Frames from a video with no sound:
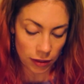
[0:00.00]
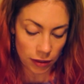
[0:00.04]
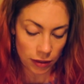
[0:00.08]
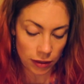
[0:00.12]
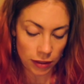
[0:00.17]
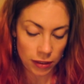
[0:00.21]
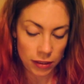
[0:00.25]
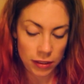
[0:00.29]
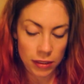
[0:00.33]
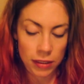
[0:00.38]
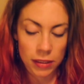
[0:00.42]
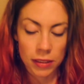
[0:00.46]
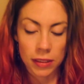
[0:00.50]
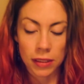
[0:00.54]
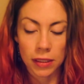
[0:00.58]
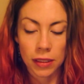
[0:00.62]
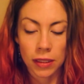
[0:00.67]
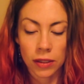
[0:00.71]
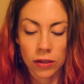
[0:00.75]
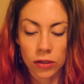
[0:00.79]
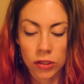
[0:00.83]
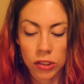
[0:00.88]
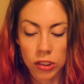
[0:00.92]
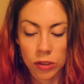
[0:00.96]
This is a
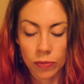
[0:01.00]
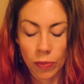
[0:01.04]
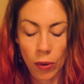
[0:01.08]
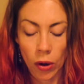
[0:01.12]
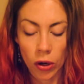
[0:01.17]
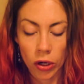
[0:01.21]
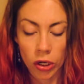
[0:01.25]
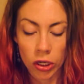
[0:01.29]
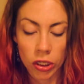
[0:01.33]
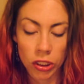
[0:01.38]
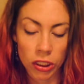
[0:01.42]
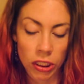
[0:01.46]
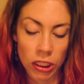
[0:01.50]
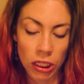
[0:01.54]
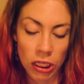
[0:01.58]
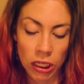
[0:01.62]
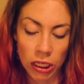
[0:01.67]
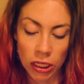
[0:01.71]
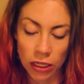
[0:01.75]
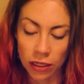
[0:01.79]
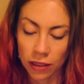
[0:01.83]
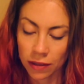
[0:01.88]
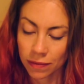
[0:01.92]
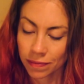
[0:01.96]
little
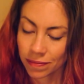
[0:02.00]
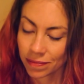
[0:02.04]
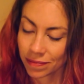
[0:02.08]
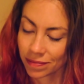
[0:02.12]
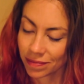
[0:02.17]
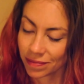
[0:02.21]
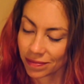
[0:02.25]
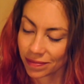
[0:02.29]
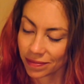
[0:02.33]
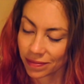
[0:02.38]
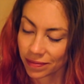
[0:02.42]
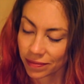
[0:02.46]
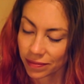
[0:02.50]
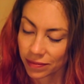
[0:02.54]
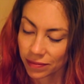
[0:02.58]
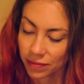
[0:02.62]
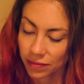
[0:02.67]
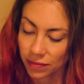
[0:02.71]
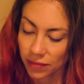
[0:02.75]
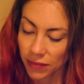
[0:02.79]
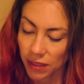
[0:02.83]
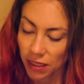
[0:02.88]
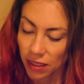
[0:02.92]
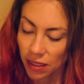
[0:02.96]
sparkly,
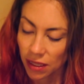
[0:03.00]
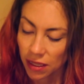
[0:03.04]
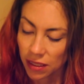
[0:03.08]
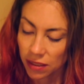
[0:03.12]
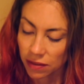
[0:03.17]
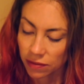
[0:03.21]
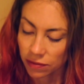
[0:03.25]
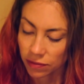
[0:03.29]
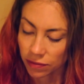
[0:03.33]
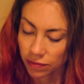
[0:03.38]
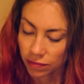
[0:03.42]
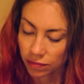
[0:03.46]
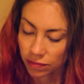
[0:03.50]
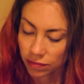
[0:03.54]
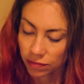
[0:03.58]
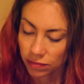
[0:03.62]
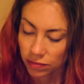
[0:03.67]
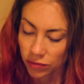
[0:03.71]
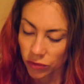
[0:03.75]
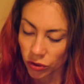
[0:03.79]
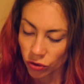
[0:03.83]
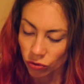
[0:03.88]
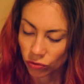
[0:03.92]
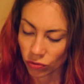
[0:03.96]
kind of
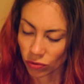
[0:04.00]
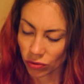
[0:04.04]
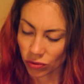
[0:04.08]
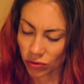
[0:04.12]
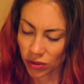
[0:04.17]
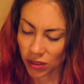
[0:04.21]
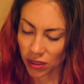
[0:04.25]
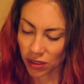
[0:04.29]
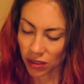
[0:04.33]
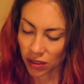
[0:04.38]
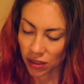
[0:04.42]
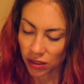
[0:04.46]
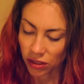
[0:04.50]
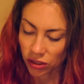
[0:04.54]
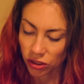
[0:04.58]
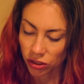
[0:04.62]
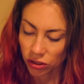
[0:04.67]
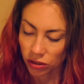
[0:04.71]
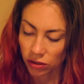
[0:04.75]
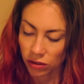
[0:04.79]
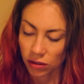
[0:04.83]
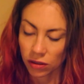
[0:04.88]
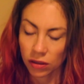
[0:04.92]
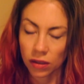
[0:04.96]

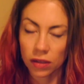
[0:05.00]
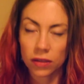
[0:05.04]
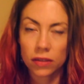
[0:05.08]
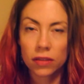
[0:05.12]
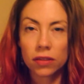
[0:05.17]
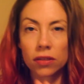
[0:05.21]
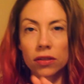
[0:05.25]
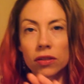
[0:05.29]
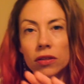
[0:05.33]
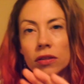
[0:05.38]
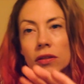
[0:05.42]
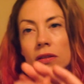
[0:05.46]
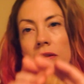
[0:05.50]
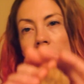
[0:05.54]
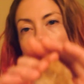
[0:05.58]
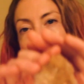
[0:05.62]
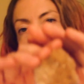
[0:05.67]
druzy-ish cluster.